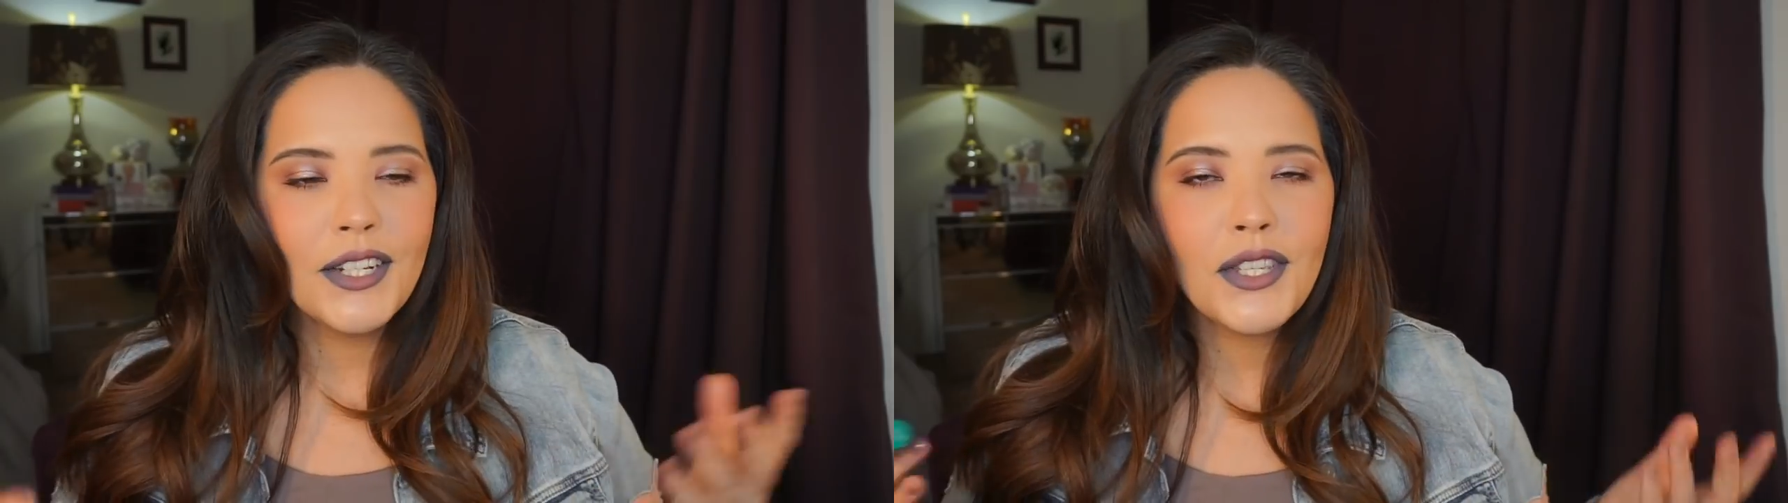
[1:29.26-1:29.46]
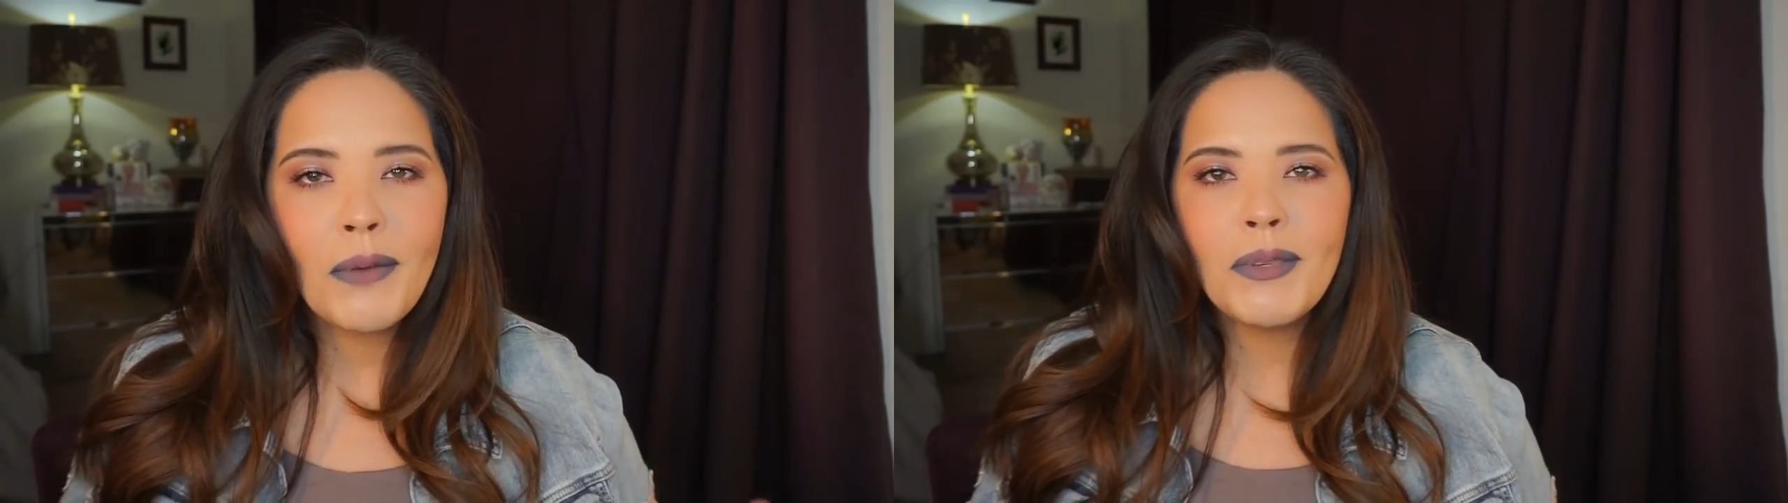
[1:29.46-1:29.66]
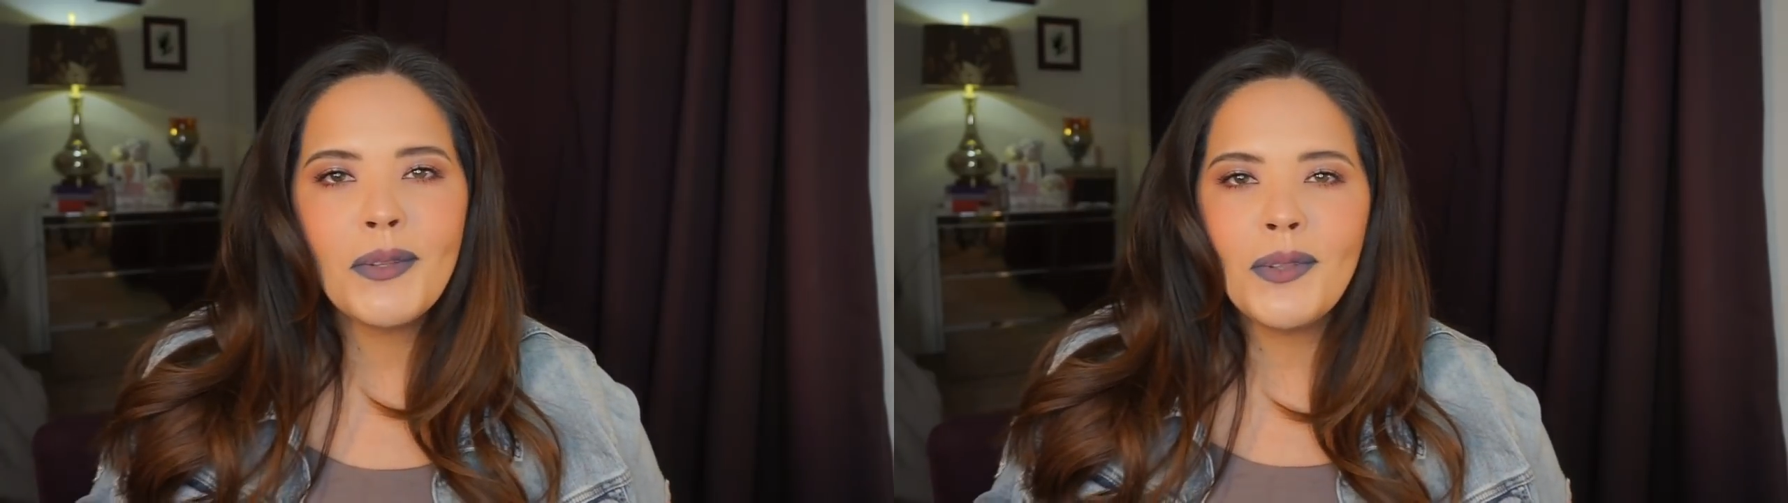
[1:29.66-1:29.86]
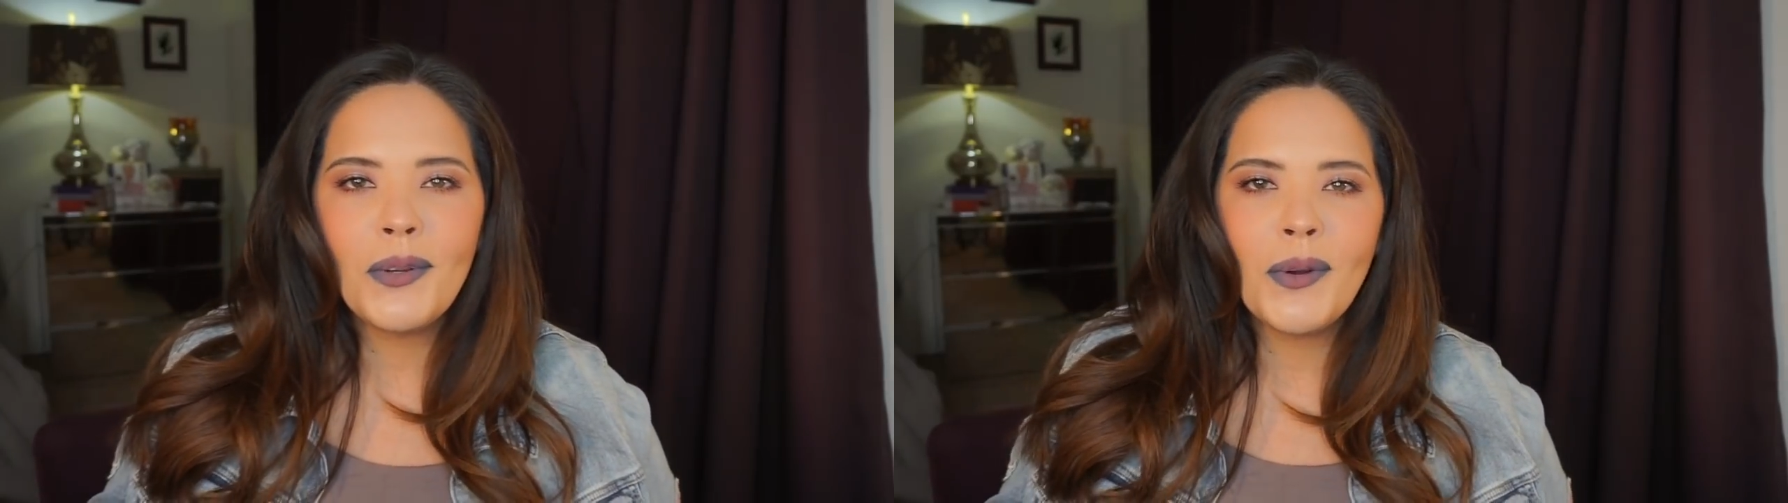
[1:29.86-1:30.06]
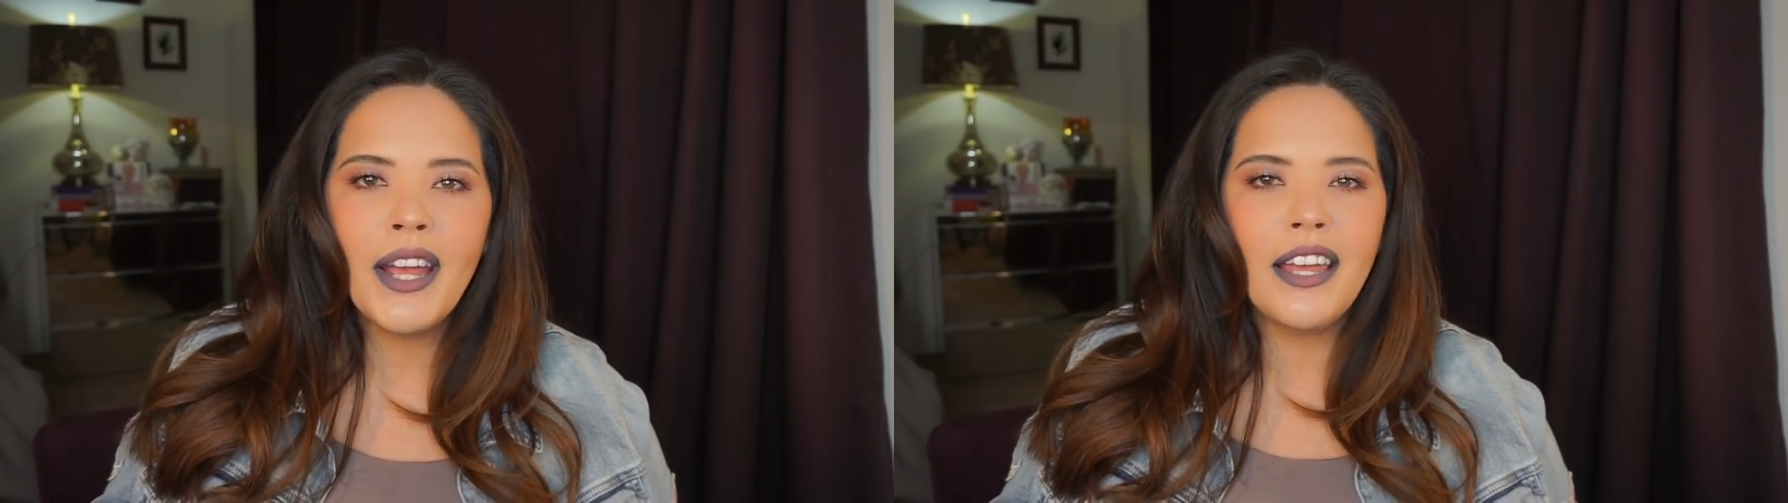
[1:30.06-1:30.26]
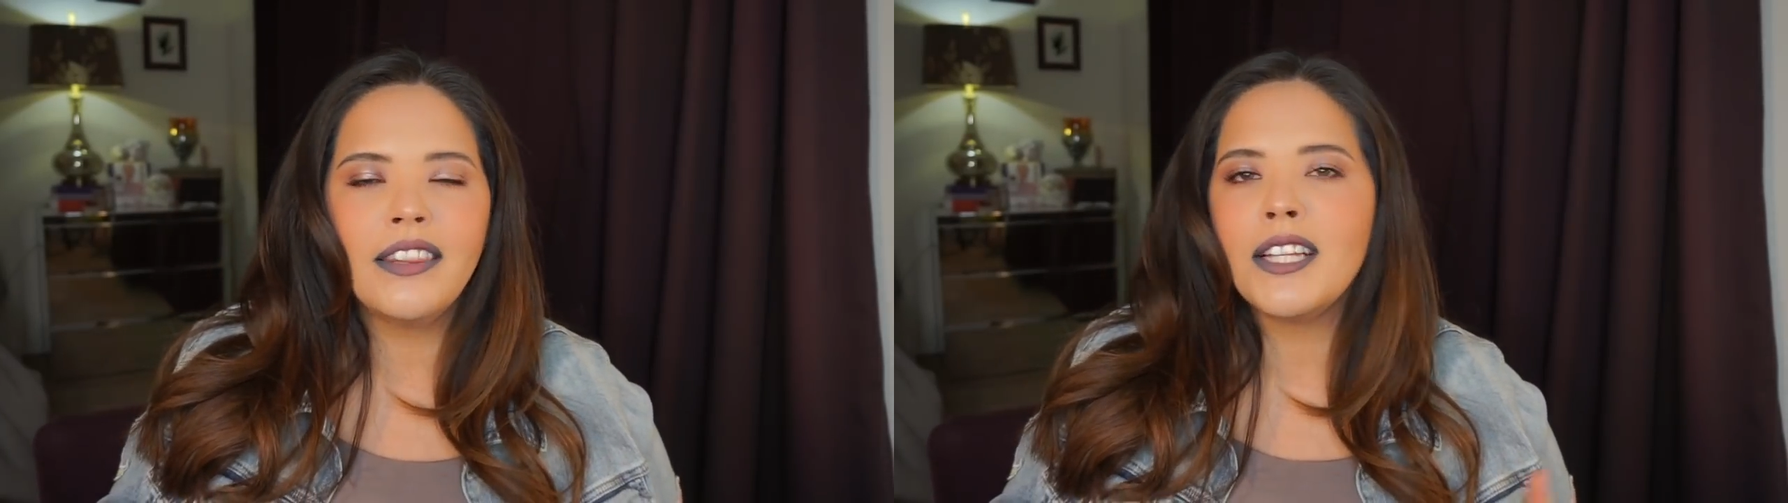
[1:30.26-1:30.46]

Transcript: She's absolutely right.